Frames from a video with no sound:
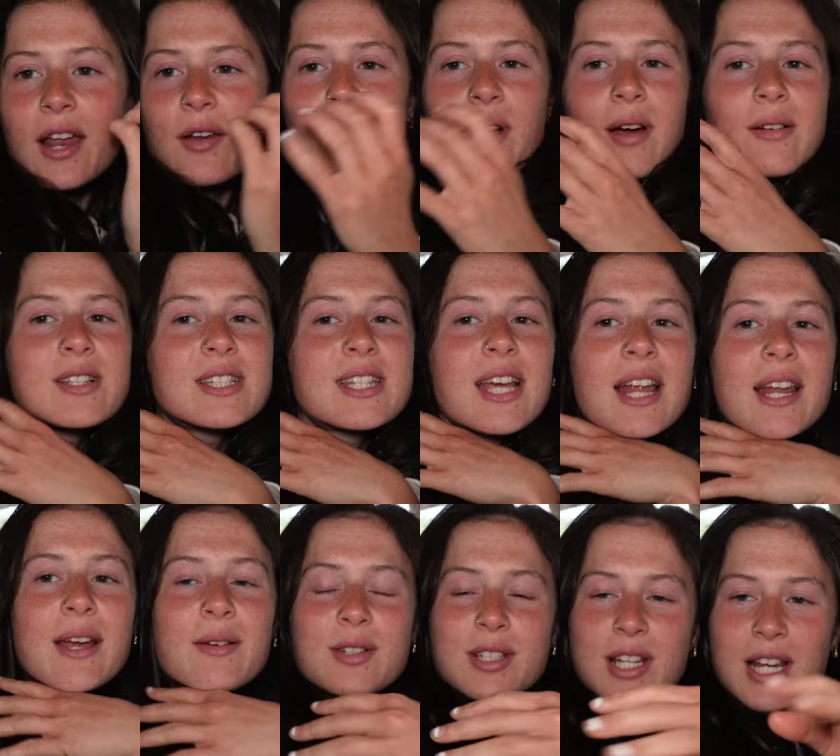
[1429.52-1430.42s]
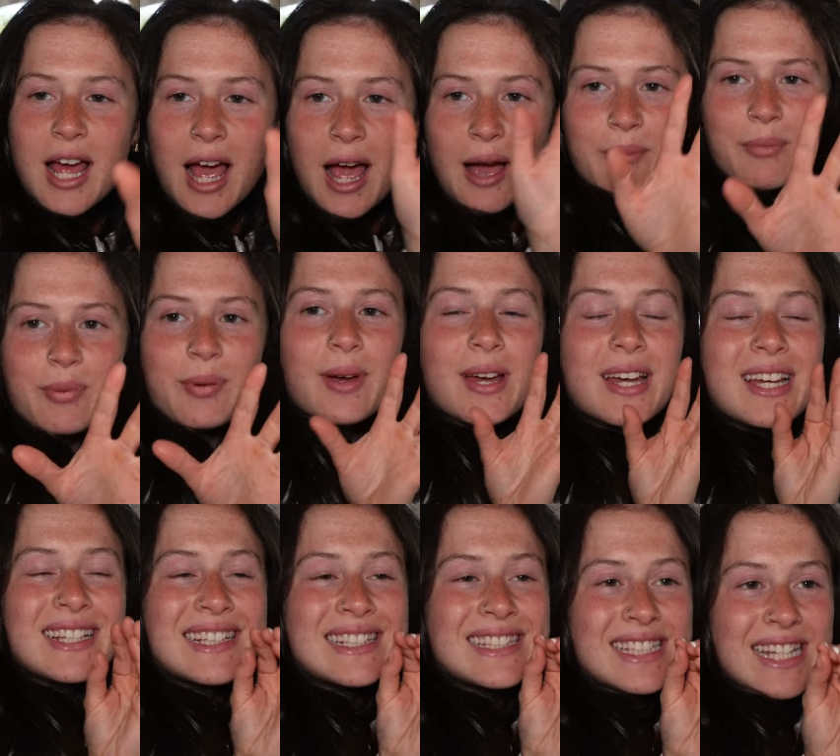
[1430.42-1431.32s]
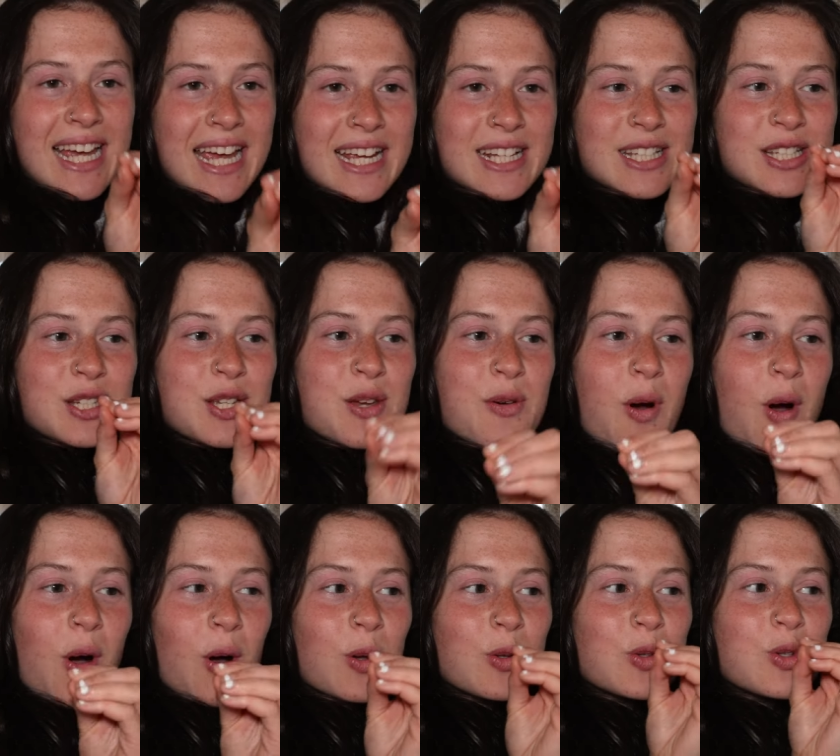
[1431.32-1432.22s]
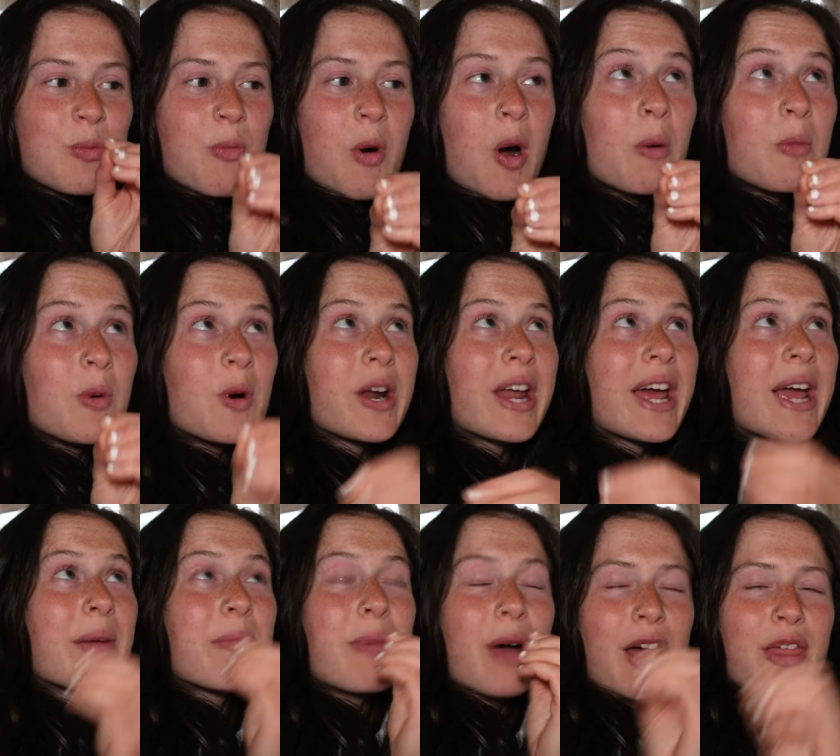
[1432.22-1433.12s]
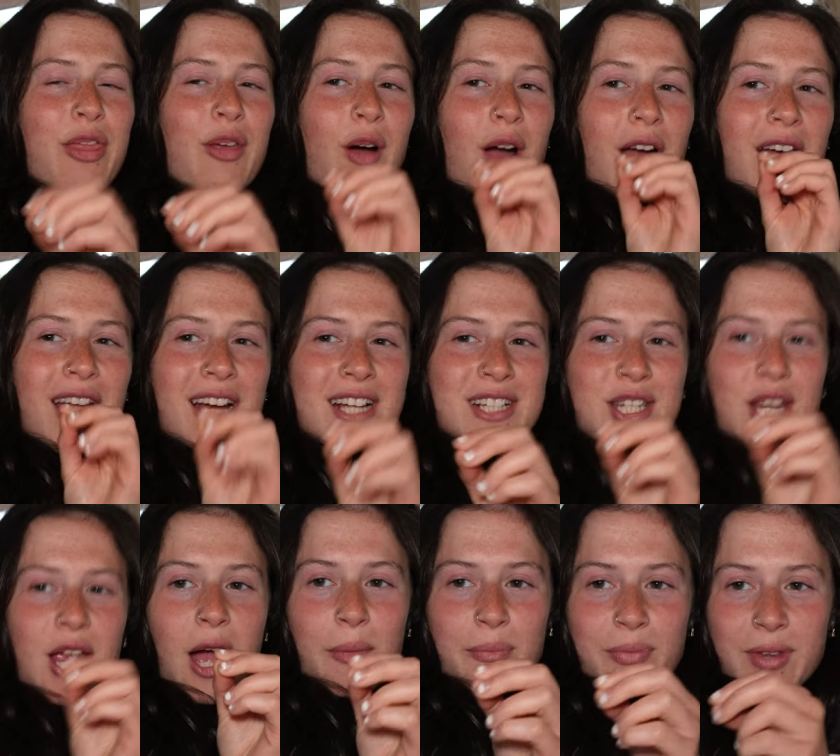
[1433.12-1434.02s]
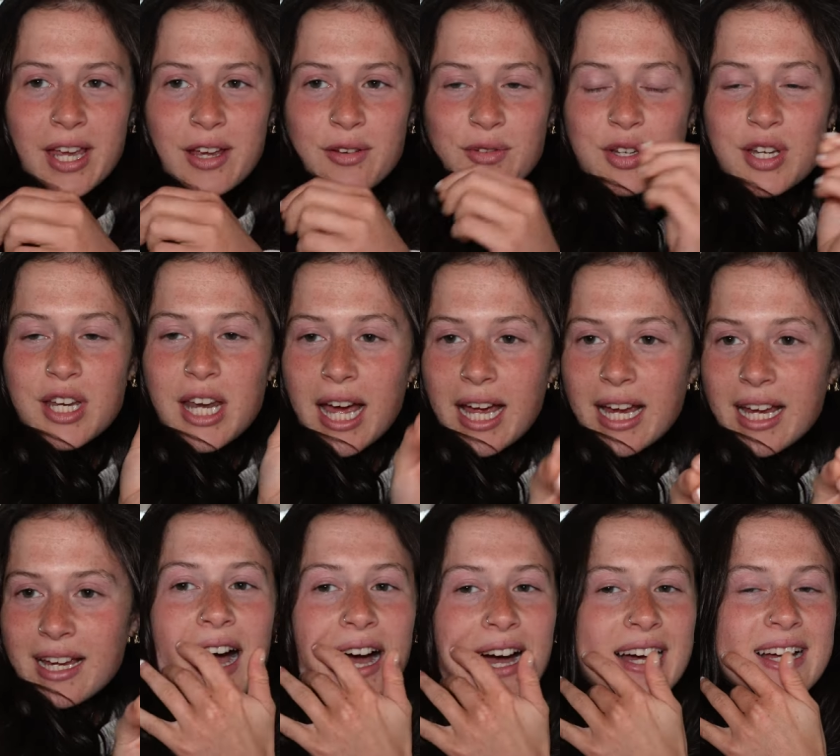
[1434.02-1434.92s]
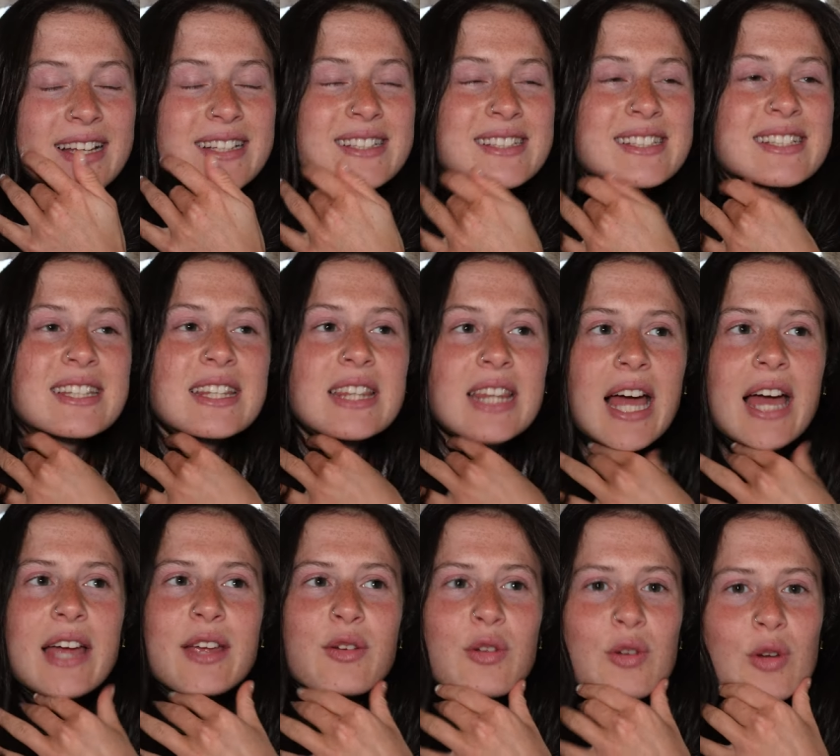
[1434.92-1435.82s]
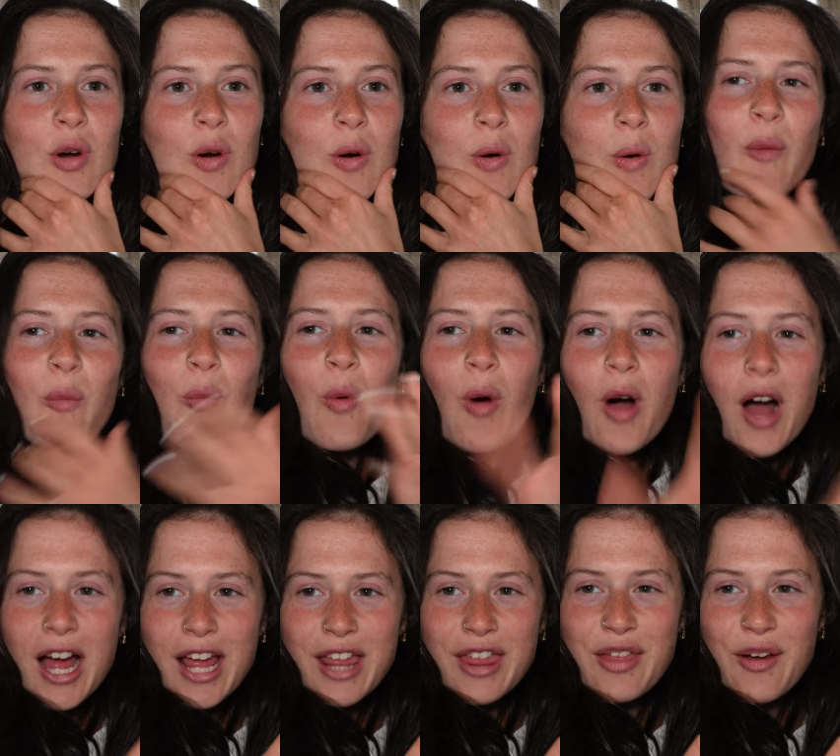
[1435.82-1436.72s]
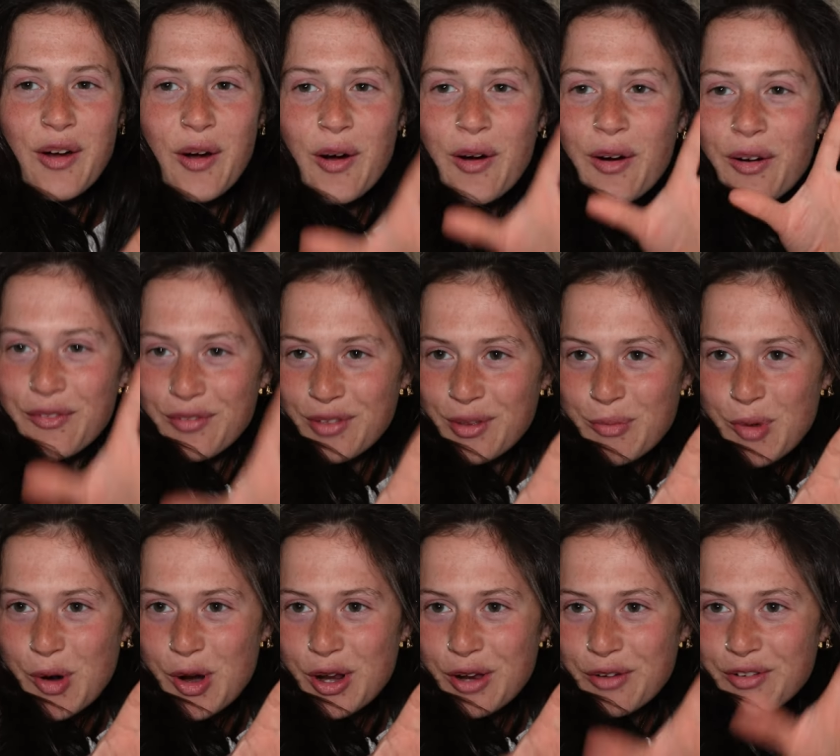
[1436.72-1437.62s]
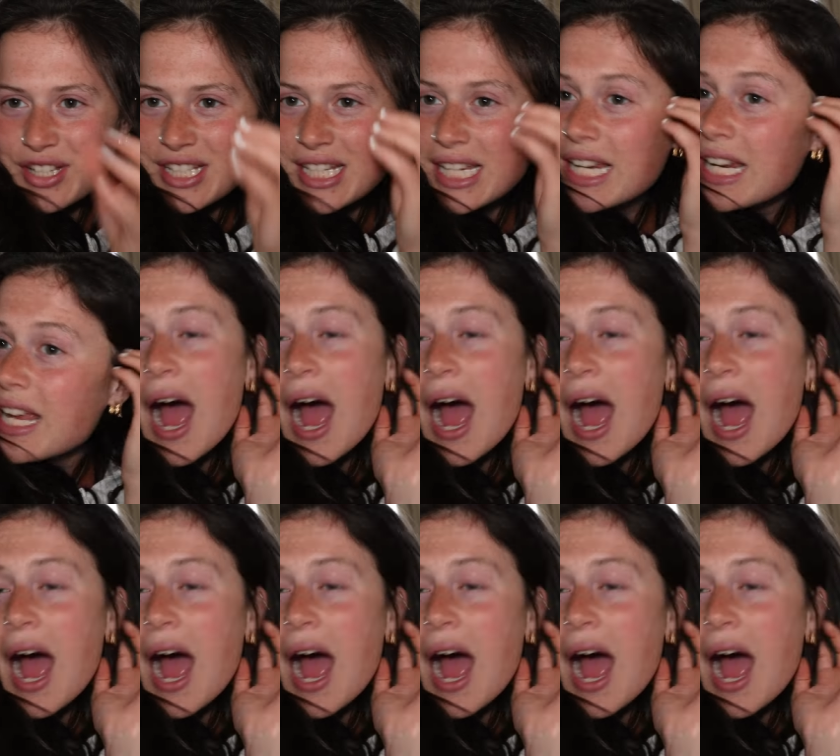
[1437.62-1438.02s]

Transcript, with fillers: I know I said I was gonna update you all tomorrow morning, but I thought I'd actually update you tonight and let you know what I thought of the morning routine.